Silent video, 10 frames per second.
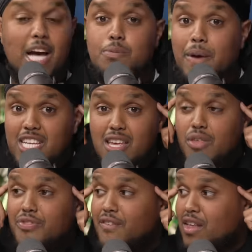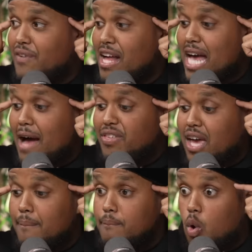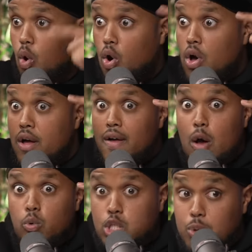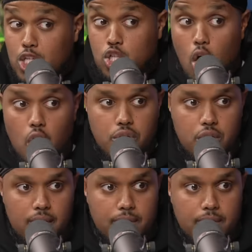But it's because of the, the fact that I think I'm more switched on.